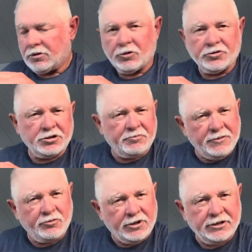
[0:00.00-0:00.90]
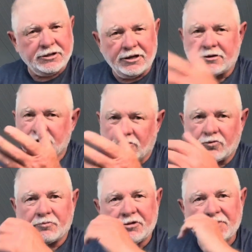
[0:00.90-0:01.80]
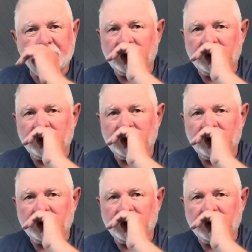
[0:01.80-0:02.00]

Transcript: most of the people I take are older people.